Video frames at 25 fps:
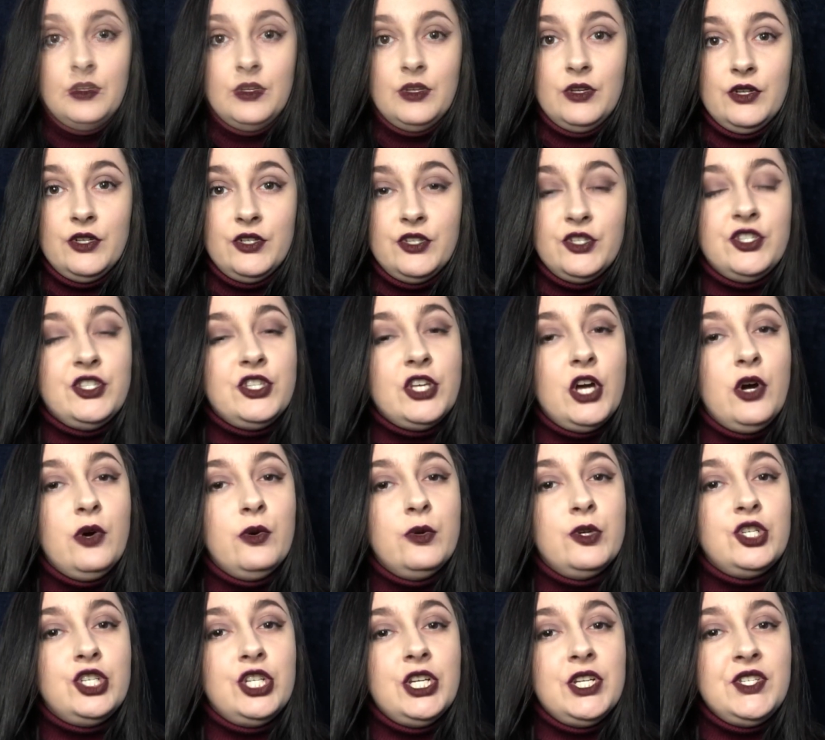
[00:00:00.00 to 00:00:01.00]
So
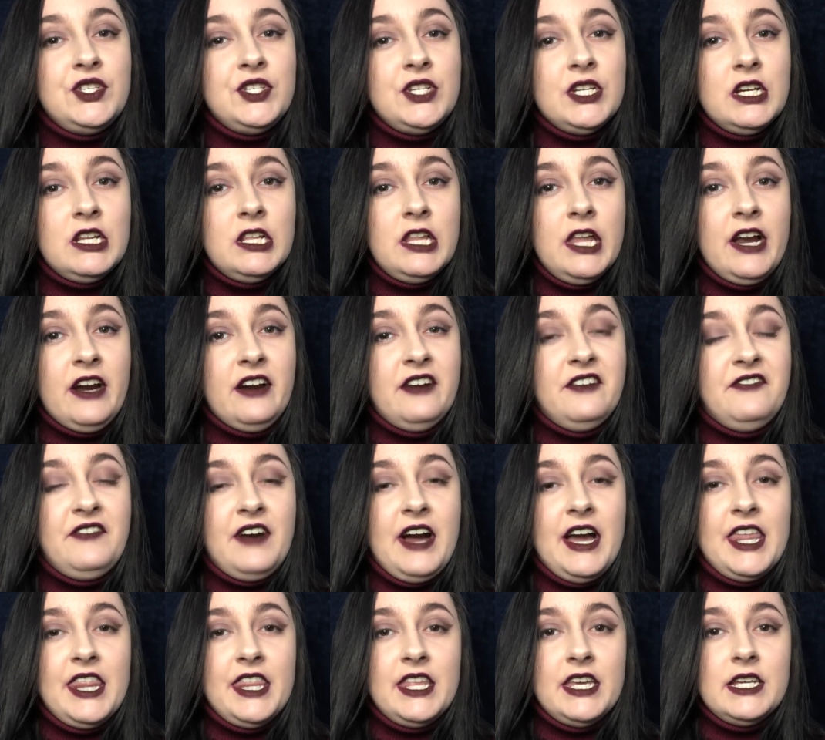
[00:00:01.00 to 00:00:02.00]
just to
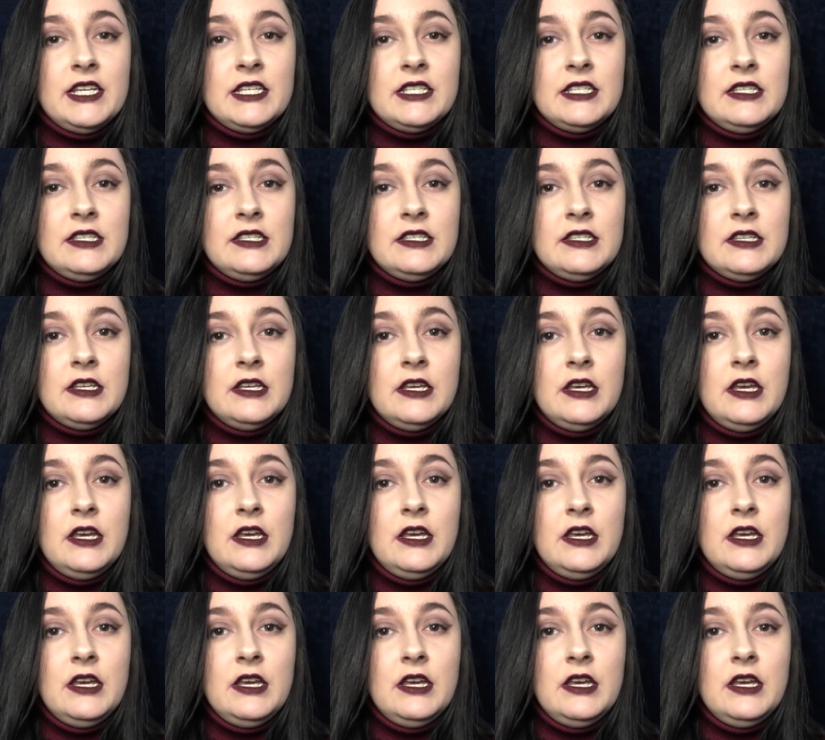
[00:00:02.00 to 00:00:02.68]
clarify this,